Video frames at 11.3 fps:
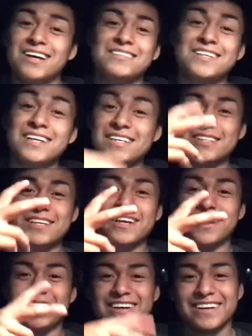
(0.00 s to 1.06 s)
see you guys later.
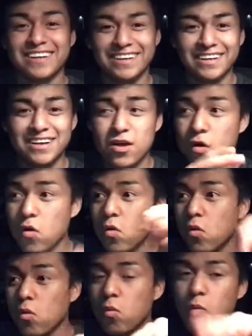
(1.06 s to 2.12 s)

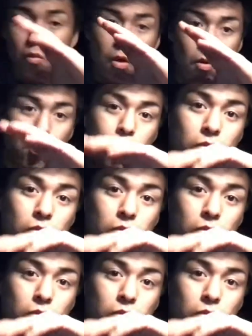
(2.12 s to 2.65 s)
Woo.